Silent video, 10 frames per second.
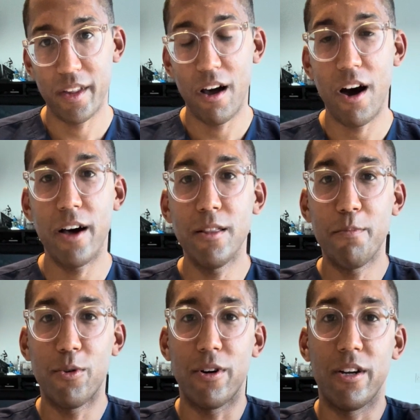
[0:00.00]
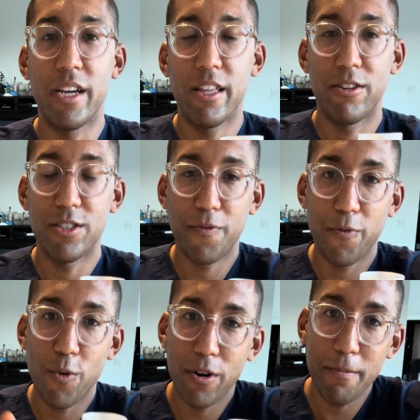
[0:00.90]
On the board, there's
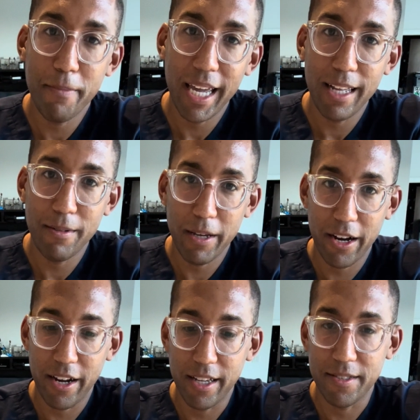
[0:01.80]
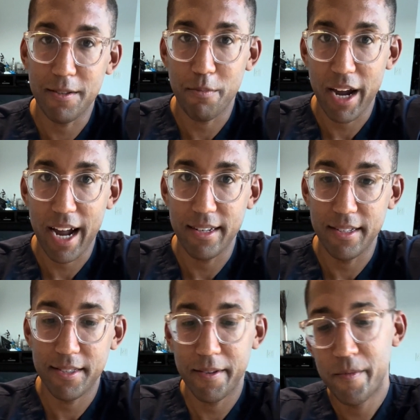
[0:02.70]
4 main areas of
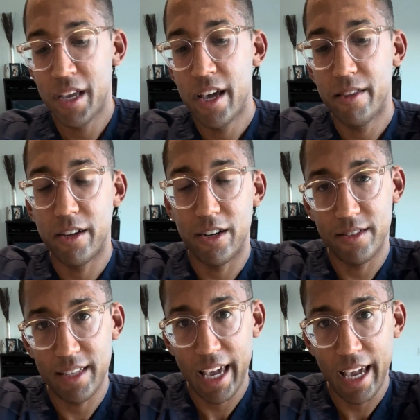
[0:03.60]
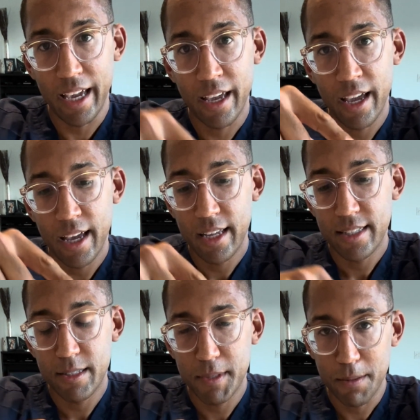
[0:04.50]
practice. There's a
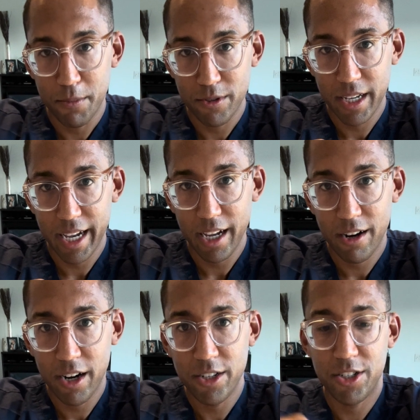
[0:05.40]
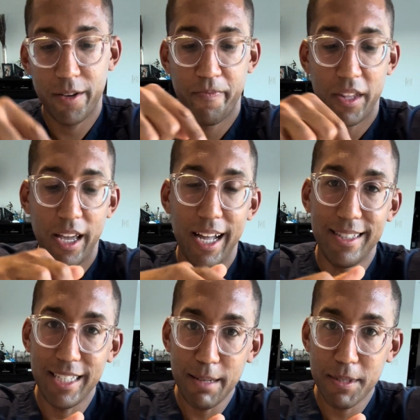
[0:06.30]
simple tying arch, a
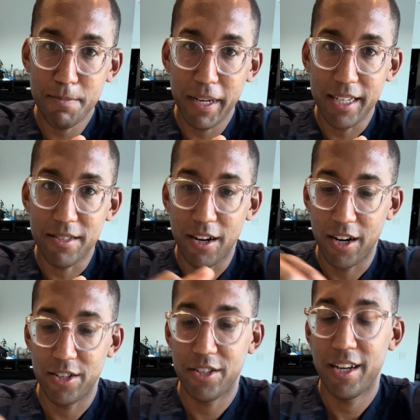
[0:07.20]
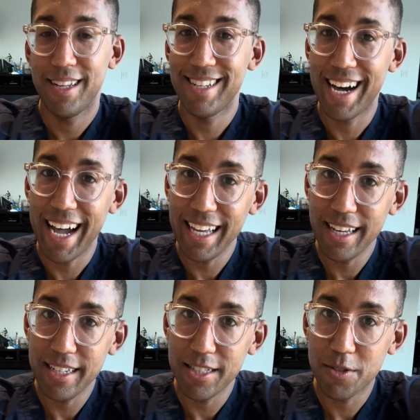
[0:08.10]
deep space arch, tying
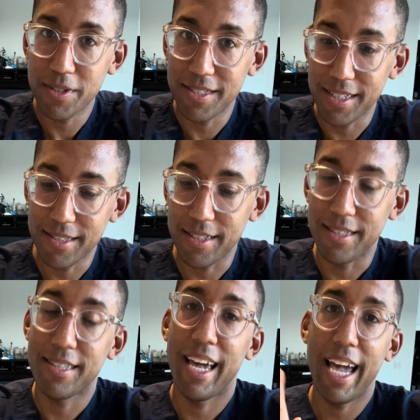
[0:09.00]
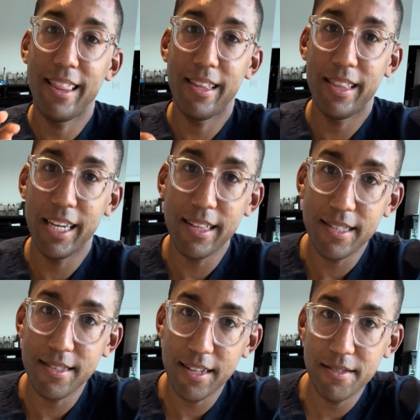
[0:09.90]
against resistance. And the thing that
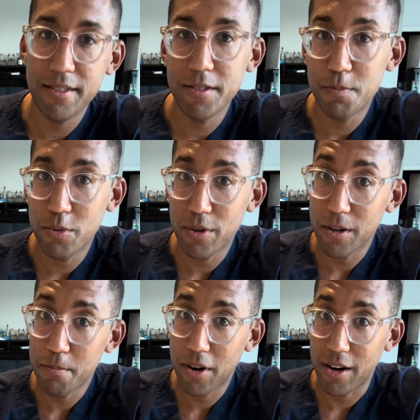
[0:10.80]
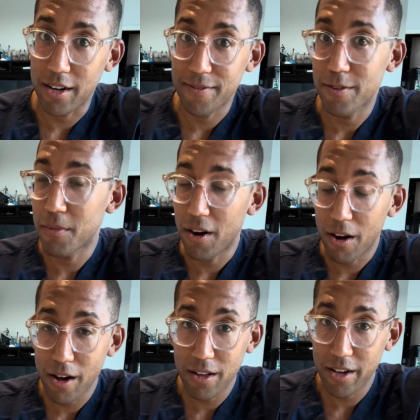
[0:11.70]
sets this board apart from
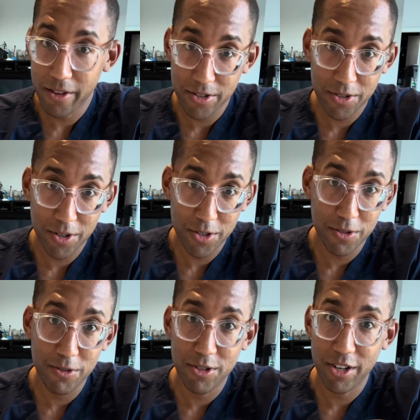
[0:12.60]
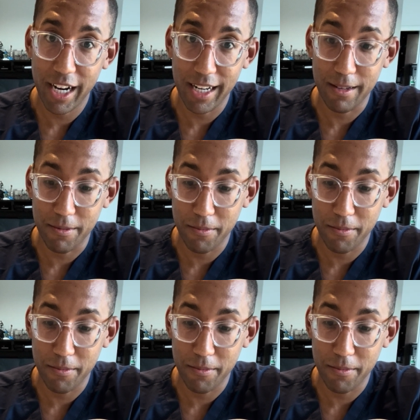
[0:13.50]
all other surgical training